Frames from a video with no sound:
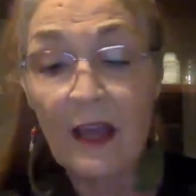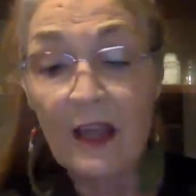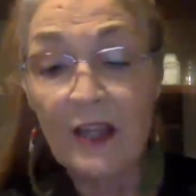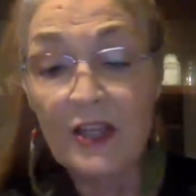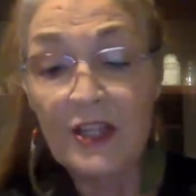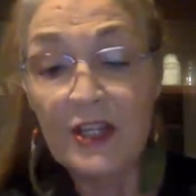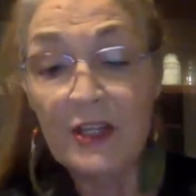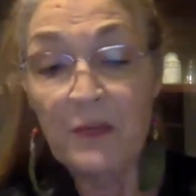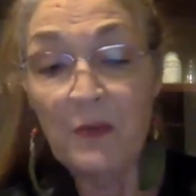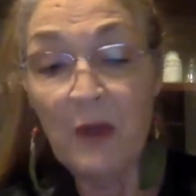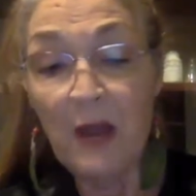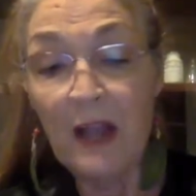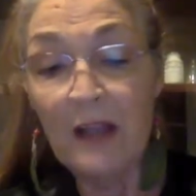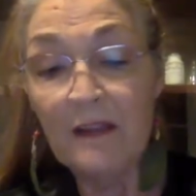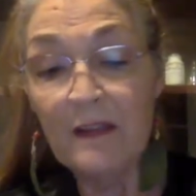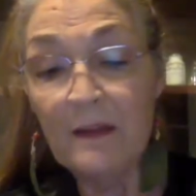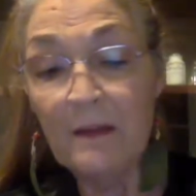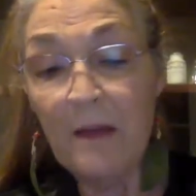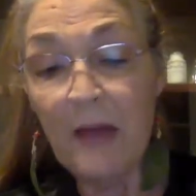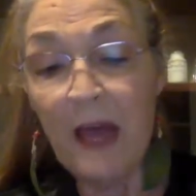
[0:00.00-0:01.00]
she
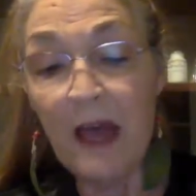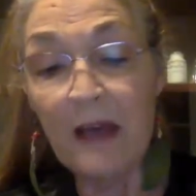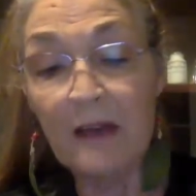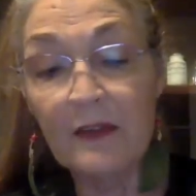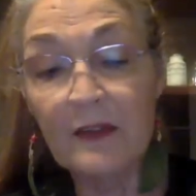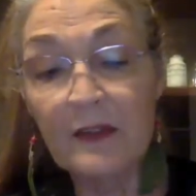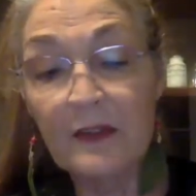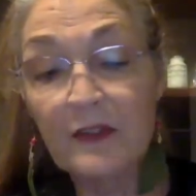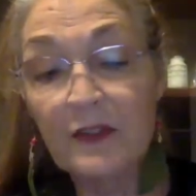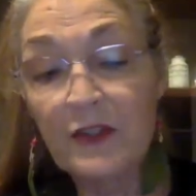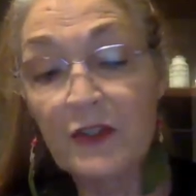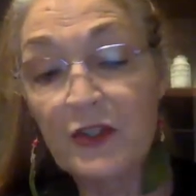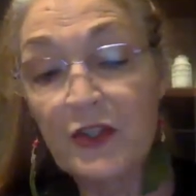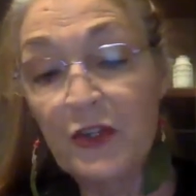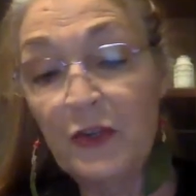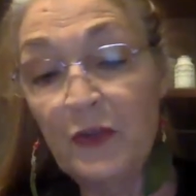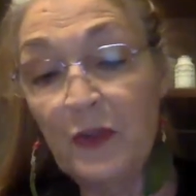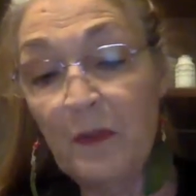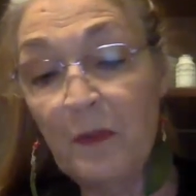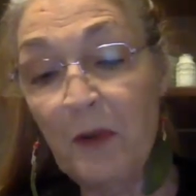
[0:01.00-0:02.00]
writes about
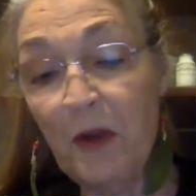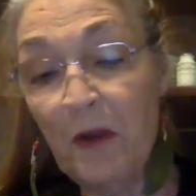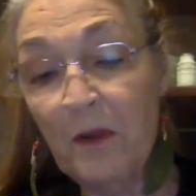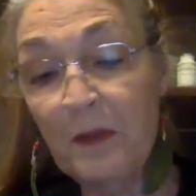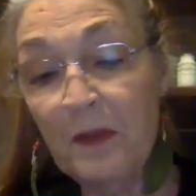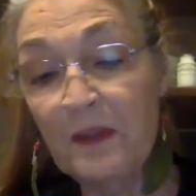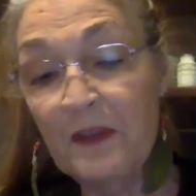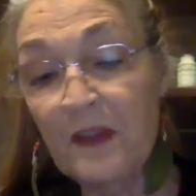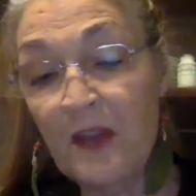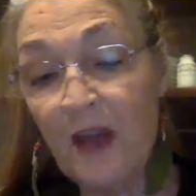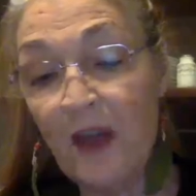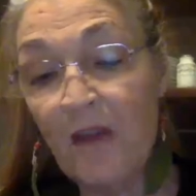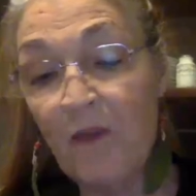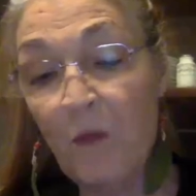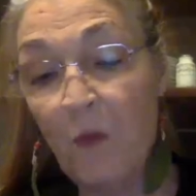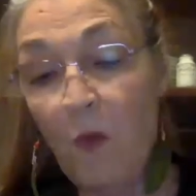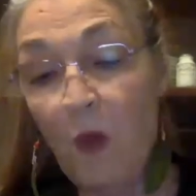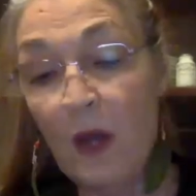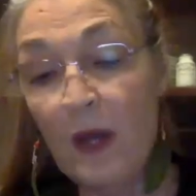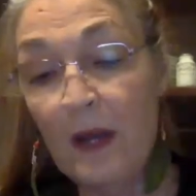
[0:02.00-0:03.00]
to the purpose of
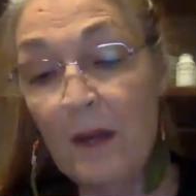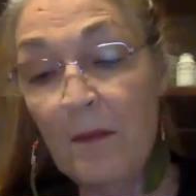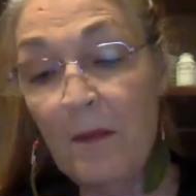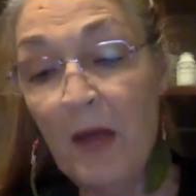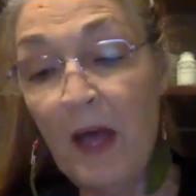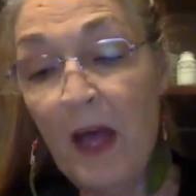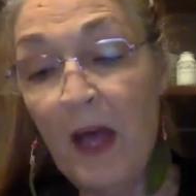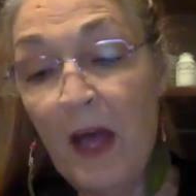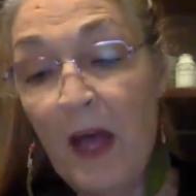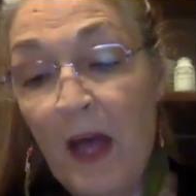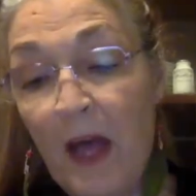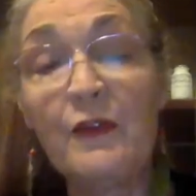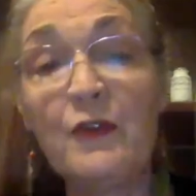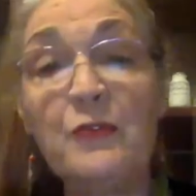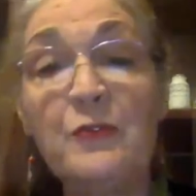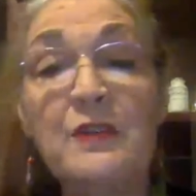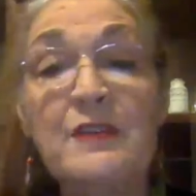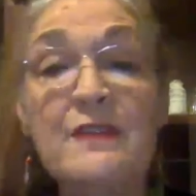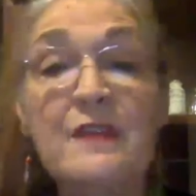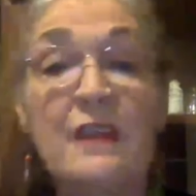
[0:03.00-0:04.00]
one above
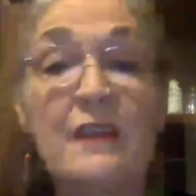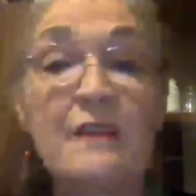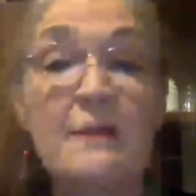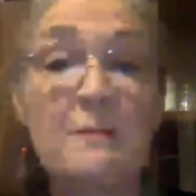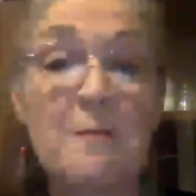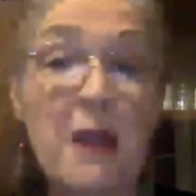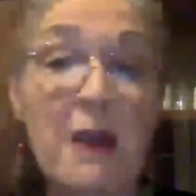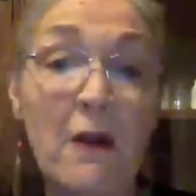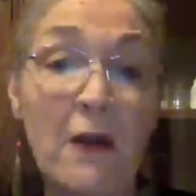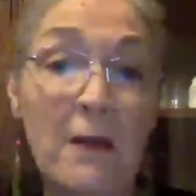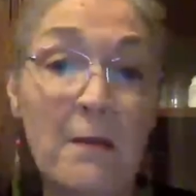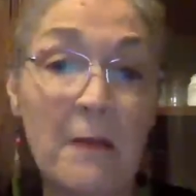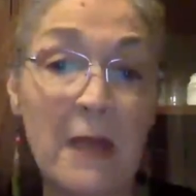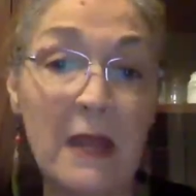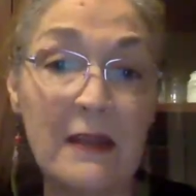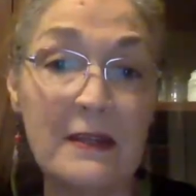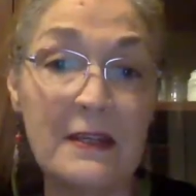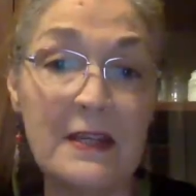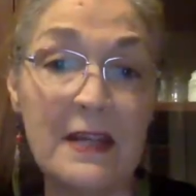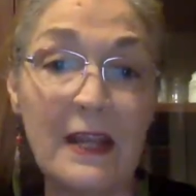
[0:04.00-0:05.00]
who is
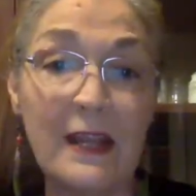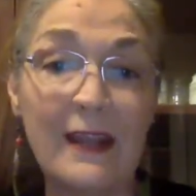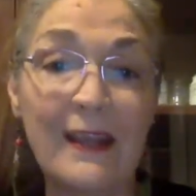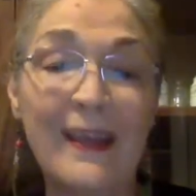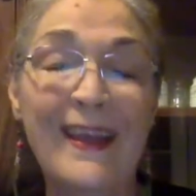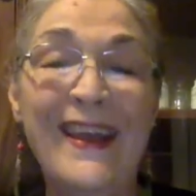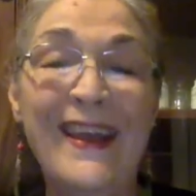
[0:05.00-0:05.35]
experimenting.